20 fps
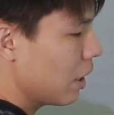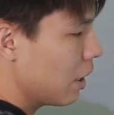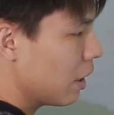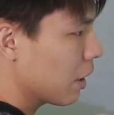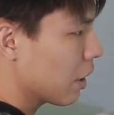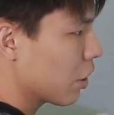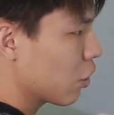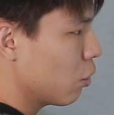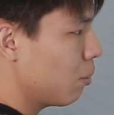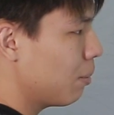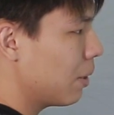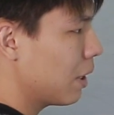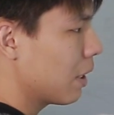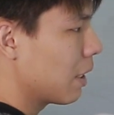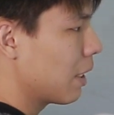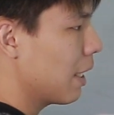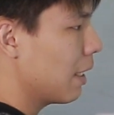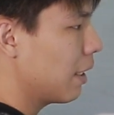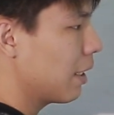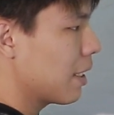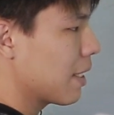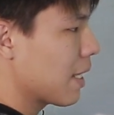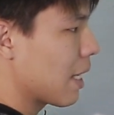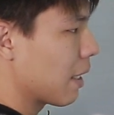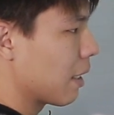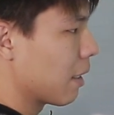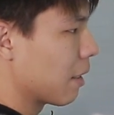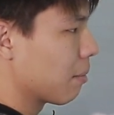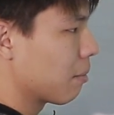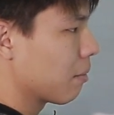So the domain is
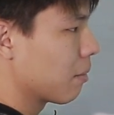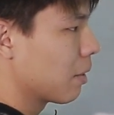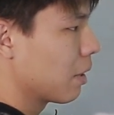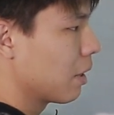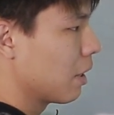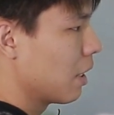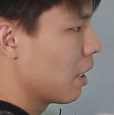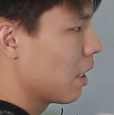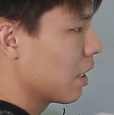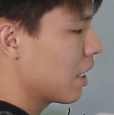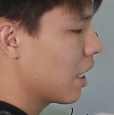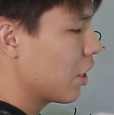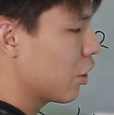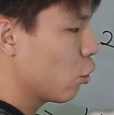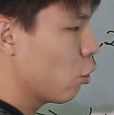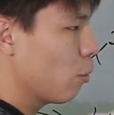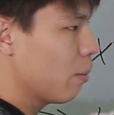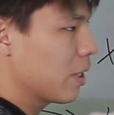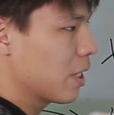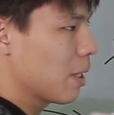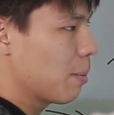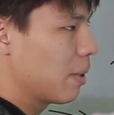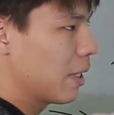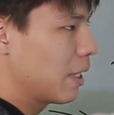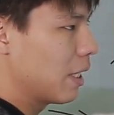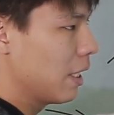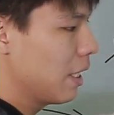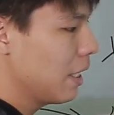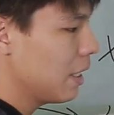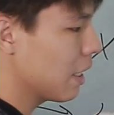determined by the solution of the
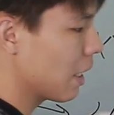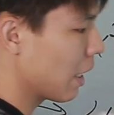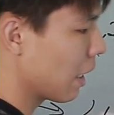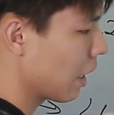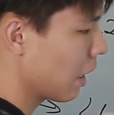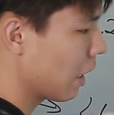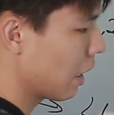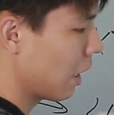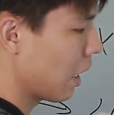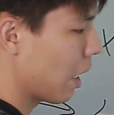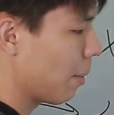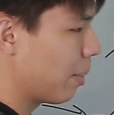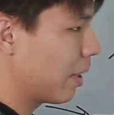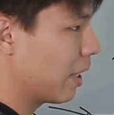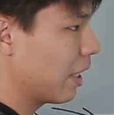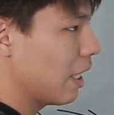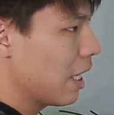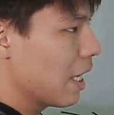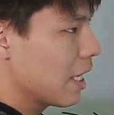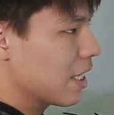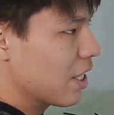inequality x squared